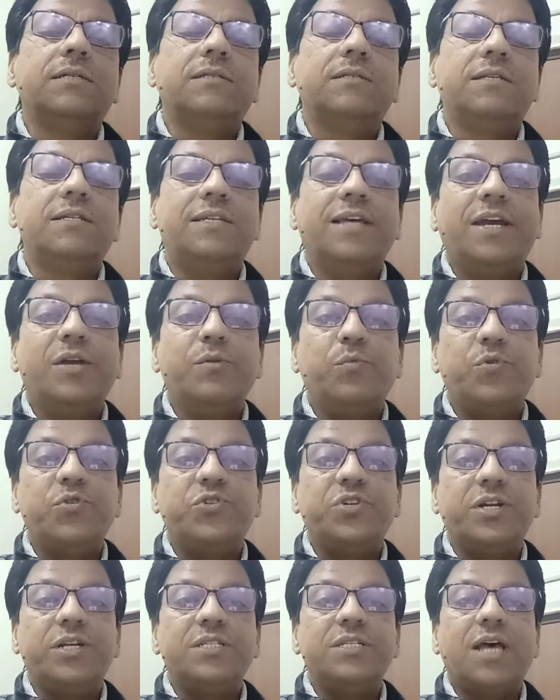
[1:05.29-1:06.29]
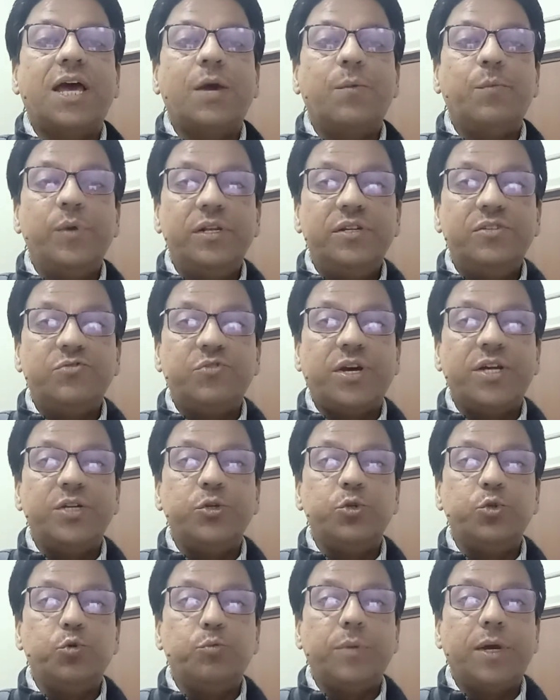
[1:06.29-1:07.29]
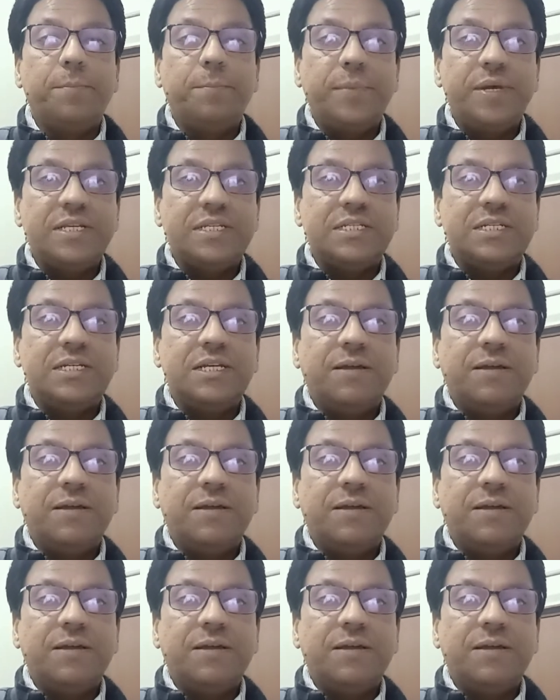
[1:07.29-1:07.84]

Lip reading: second version is I will try to do my best.